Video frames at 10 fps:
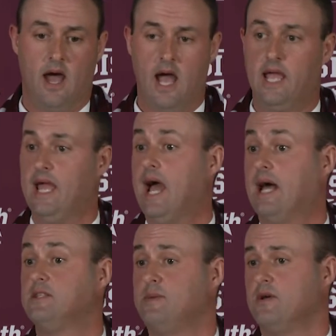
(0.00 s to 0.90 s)
it
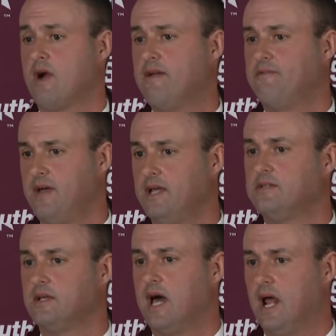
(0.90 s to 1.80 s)
had to be the right
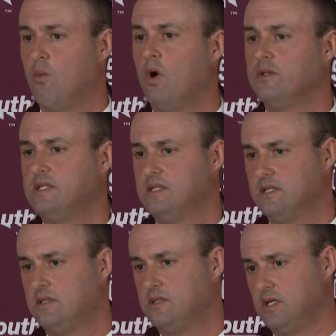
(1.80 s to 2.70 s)
fit. And I wanted